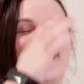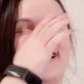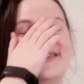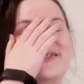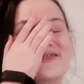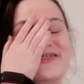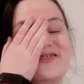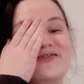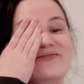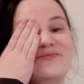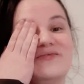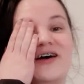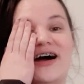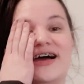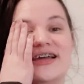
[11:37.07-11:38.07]
don't know
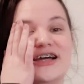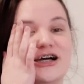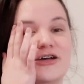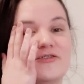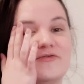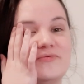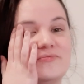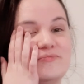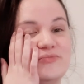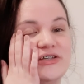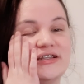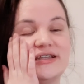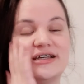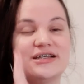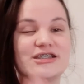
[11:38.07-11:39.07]
why I've
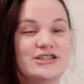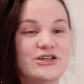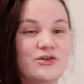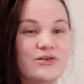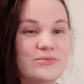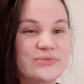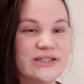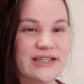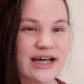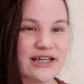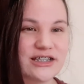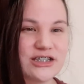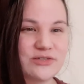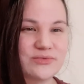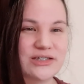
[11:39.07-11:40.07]
been like so
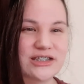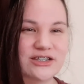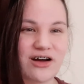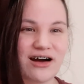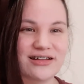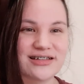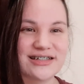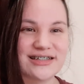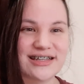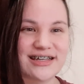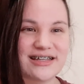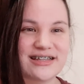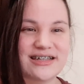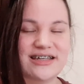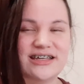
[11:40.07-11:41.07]
obsessed with Scotland
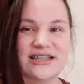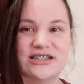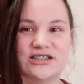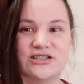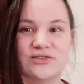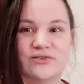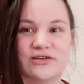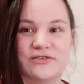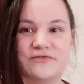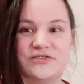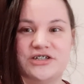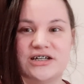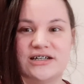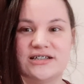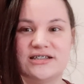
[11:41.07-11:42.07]
lately. It's sort of
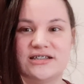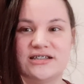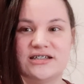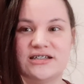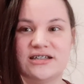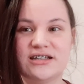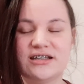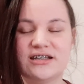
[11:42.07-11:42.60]
just